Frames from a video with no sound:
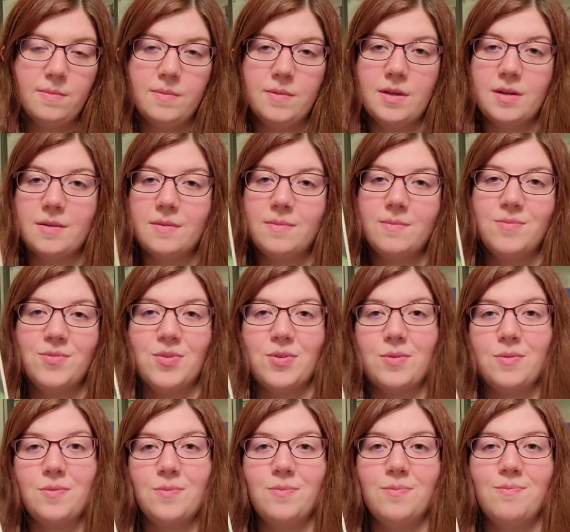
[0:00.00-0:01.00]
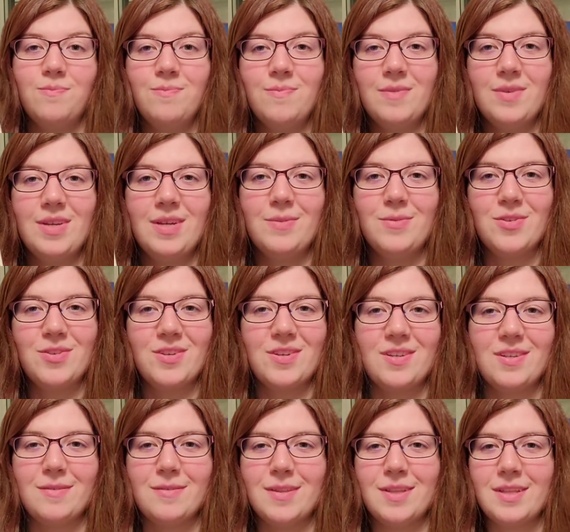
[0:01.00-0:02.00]
yeah, so I'm I'm just gonna
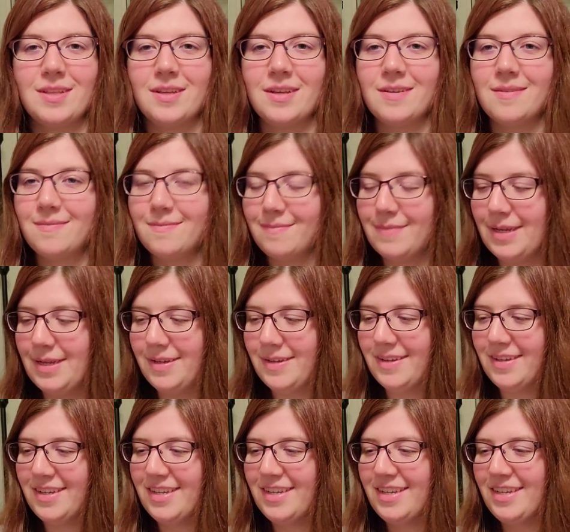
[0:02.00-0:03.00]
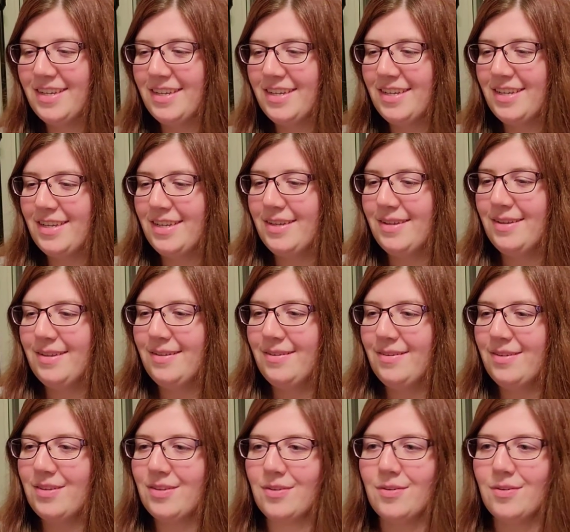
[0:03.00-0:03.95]
leave it at that.